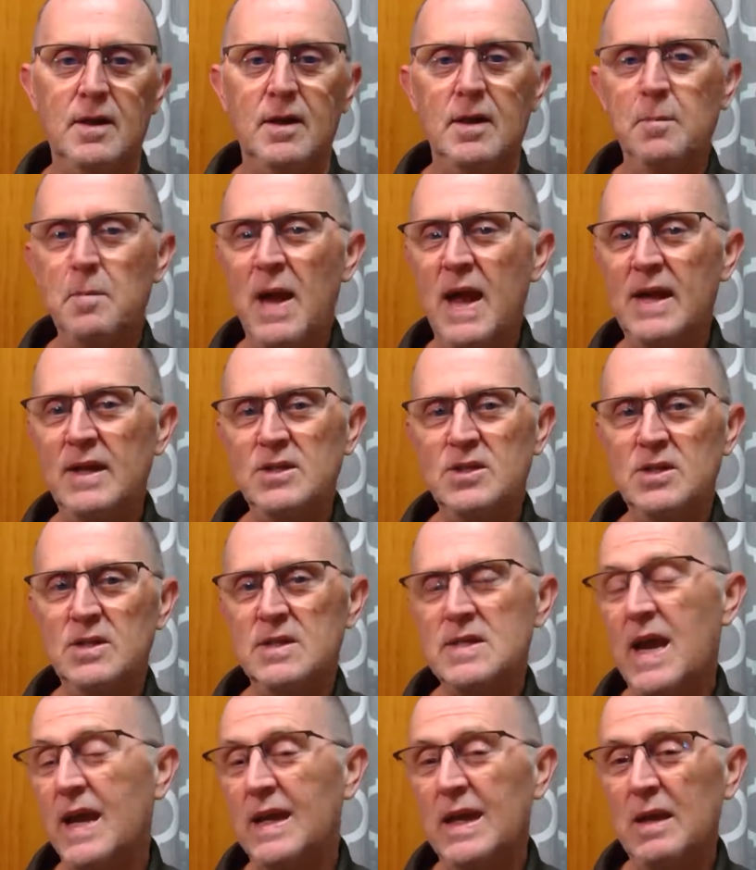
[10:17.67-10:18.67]
Imagine
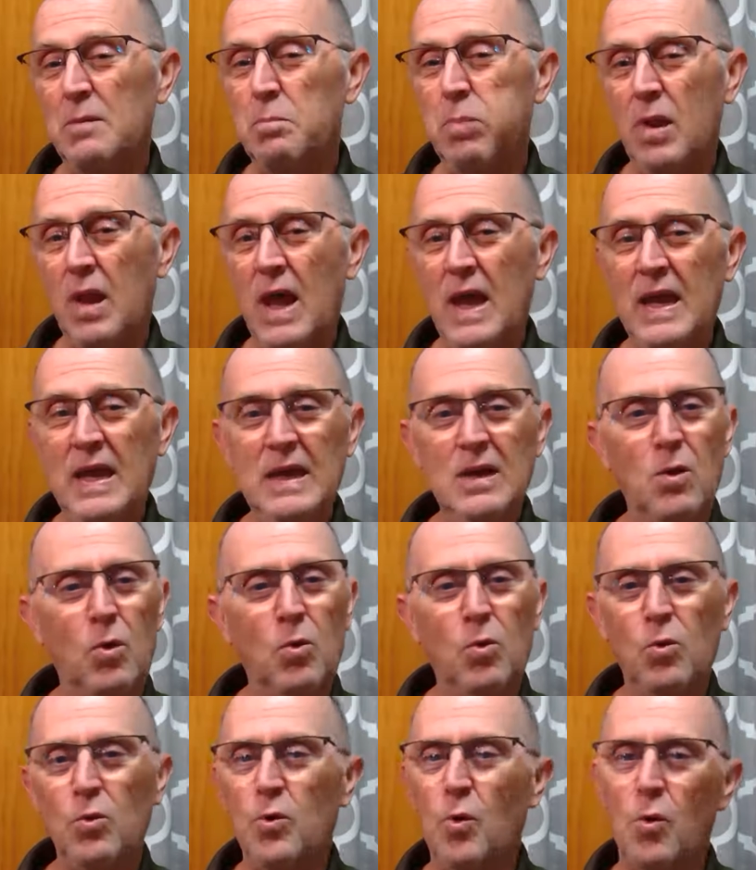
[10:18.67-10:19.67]
taking plain
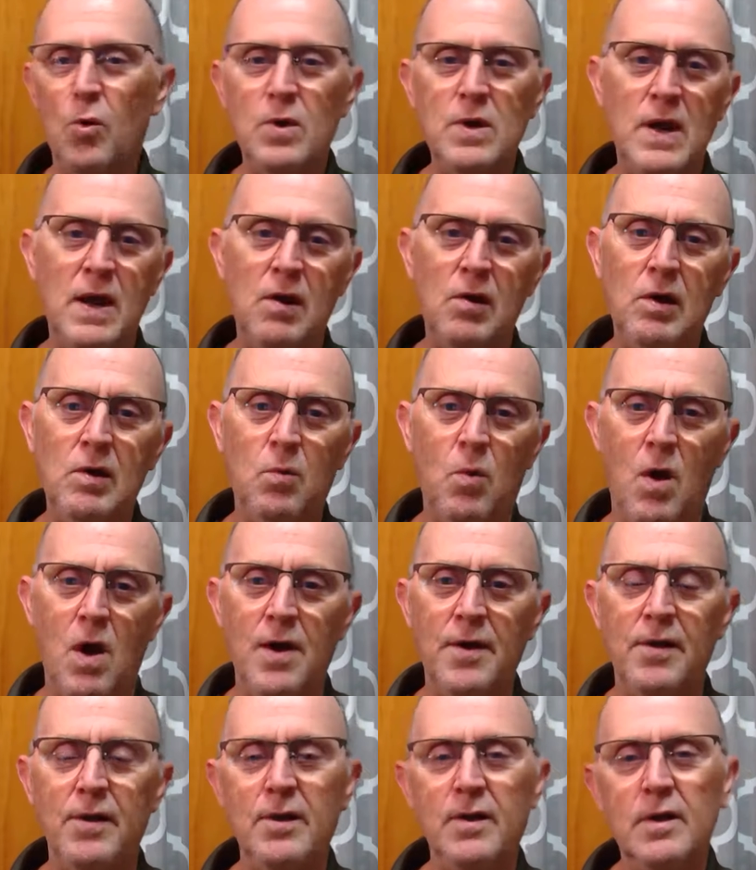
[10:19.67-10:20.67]
old ordinary
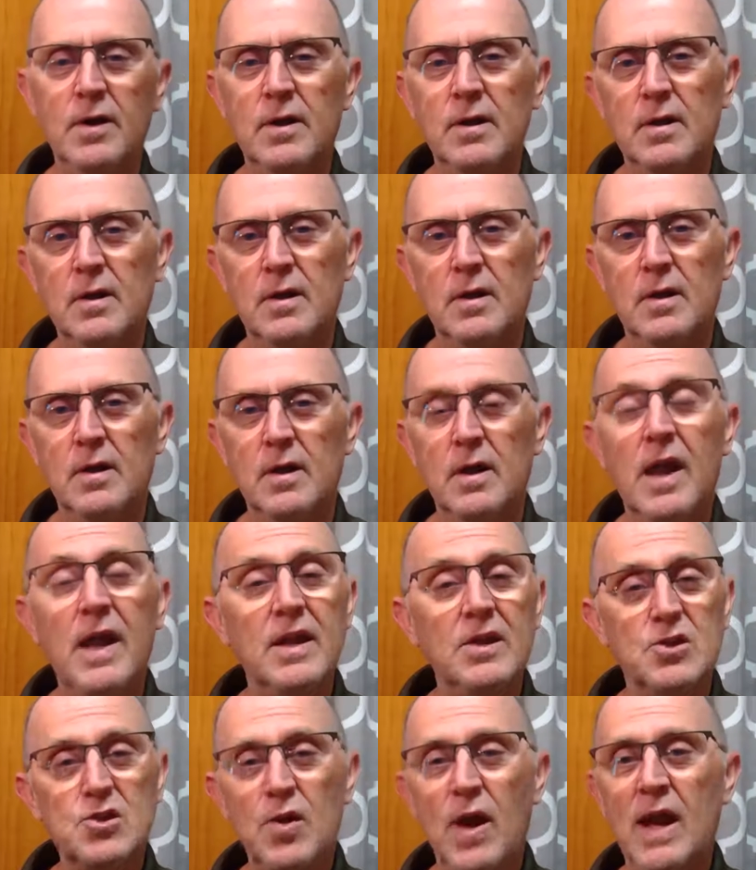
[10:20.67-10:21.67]
water
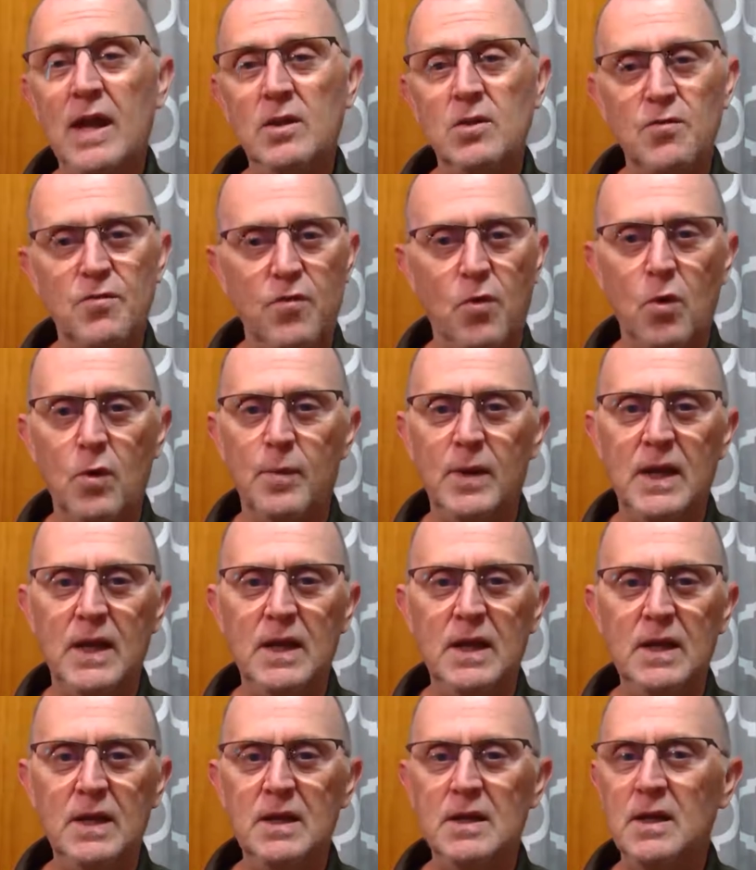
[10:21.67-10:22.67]
and transforming
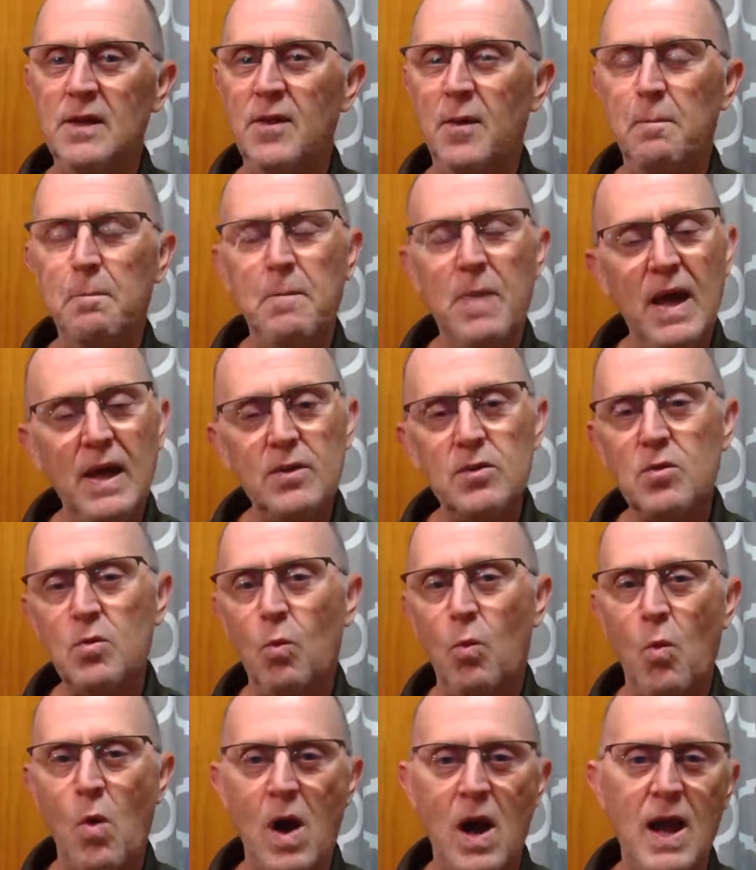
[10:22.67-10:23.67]
it into the best
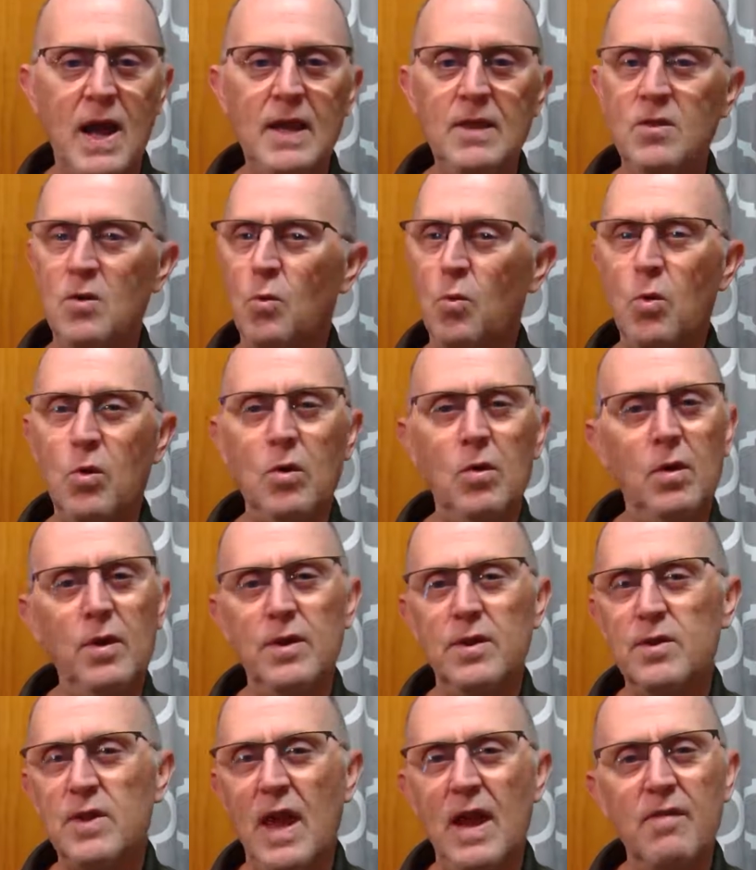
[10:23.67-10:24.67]
wine the world
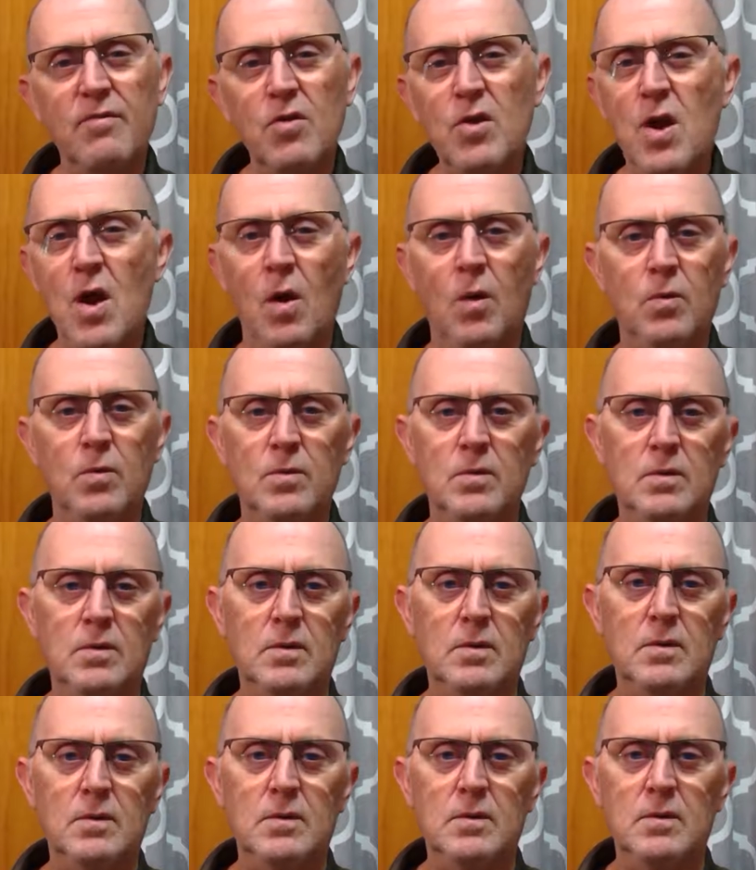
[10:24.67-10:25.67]
has ever known.
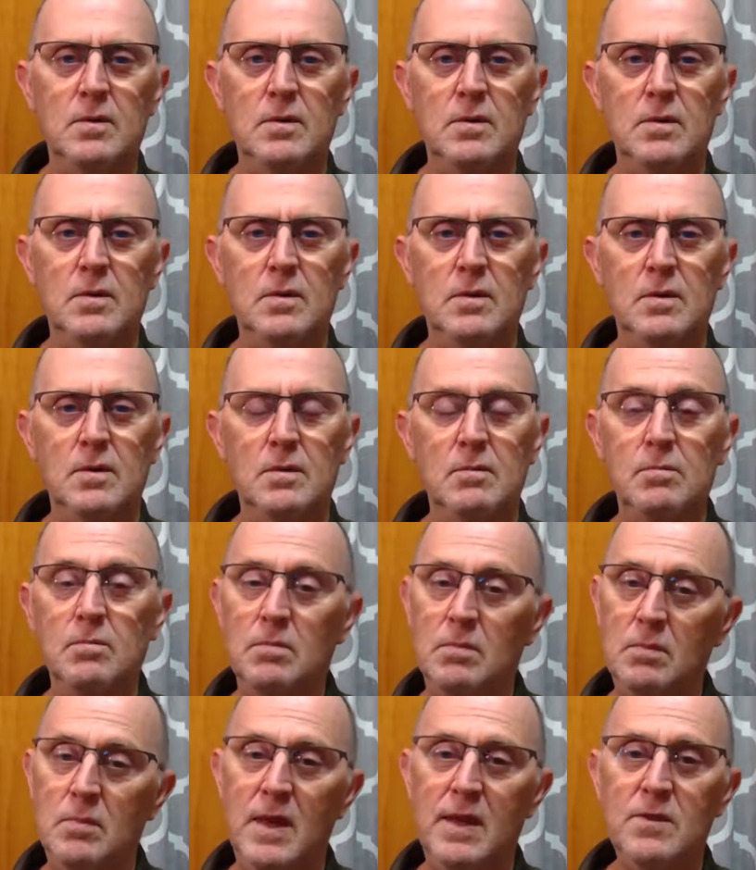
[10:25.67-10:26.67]

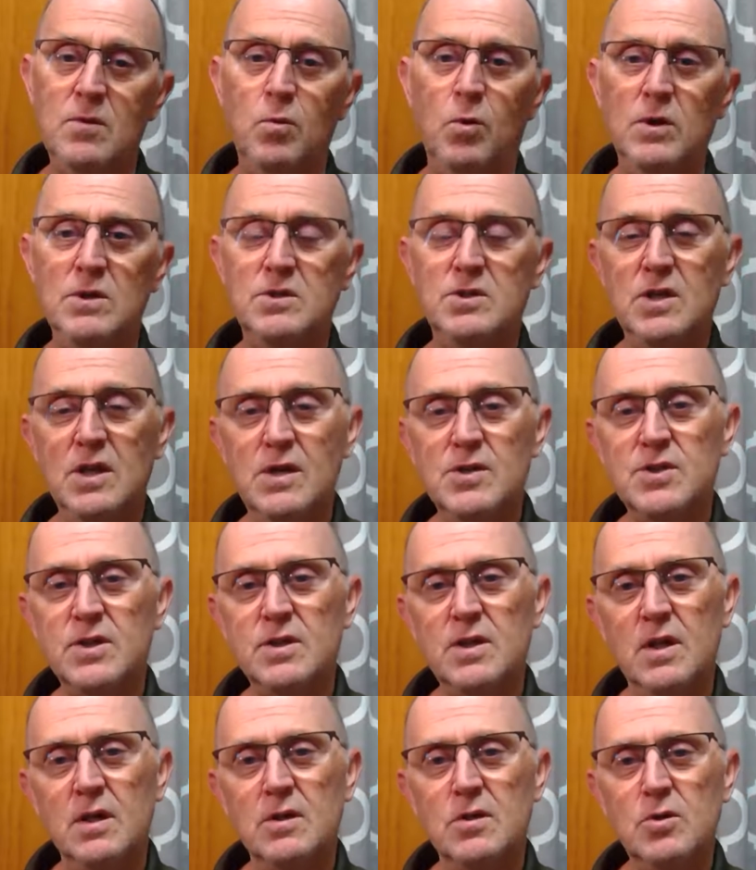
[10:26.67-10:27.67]
That's what Jesus
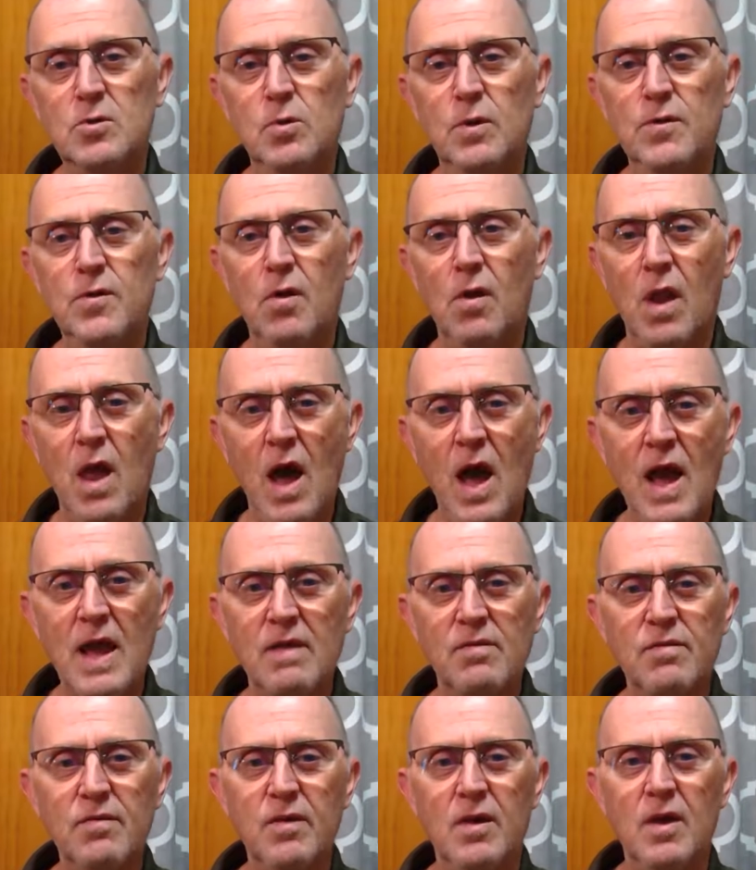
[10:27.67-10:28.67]
can do with your
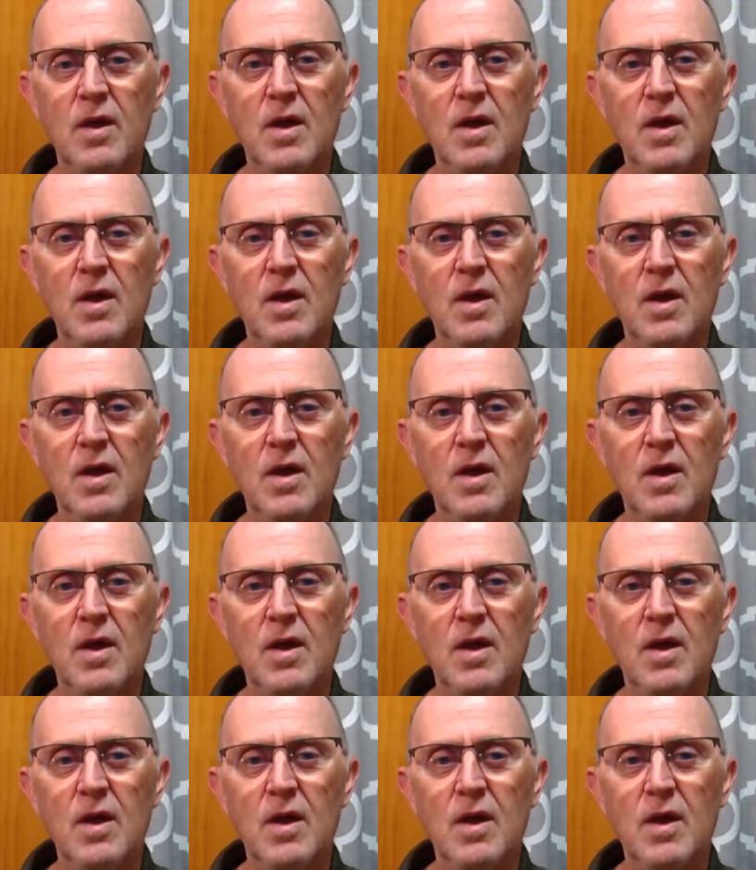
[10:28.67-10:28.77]
life.